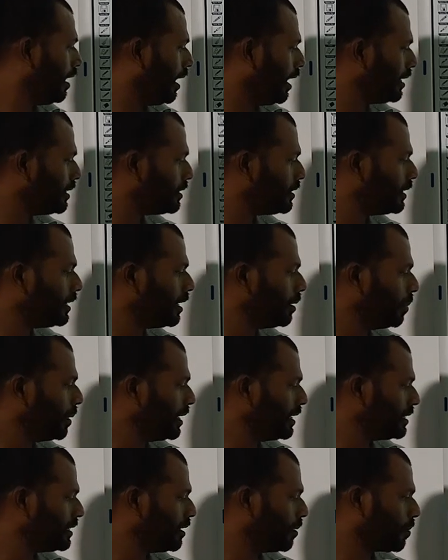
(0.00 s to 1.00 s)
HTTP
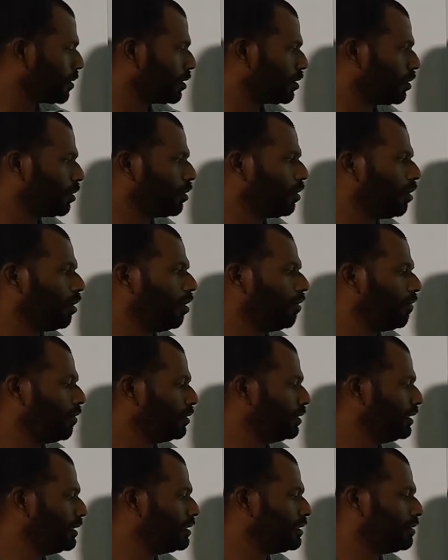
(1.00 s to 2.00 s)
is the protocol for
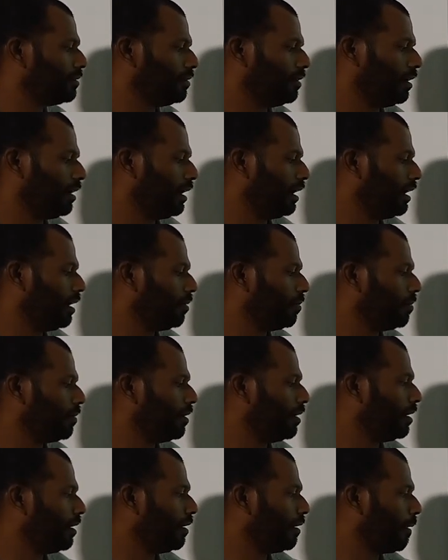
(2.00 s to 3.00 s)
this
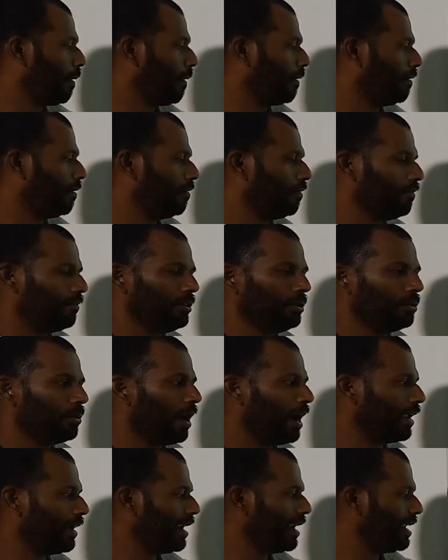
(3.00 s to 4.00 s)

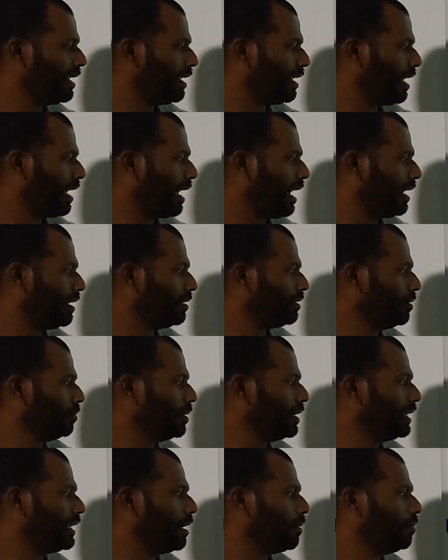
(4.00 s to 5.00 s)
URL, and
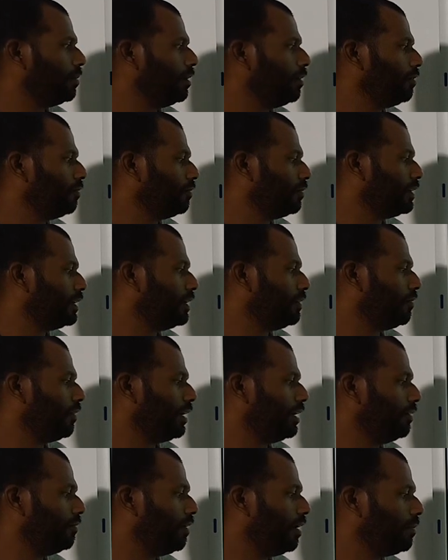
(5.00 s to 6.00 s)
www, World
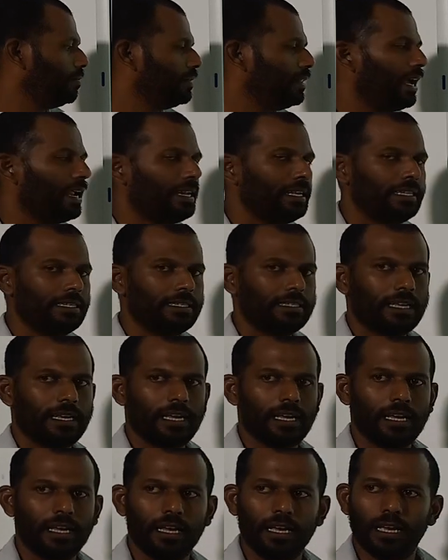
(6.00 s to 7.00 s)
Wide Web, it is
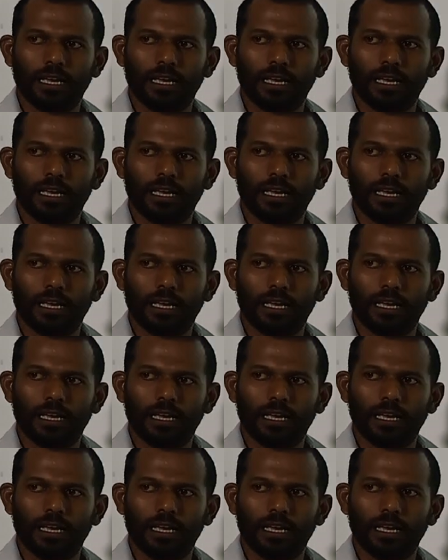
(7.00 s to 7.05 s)
a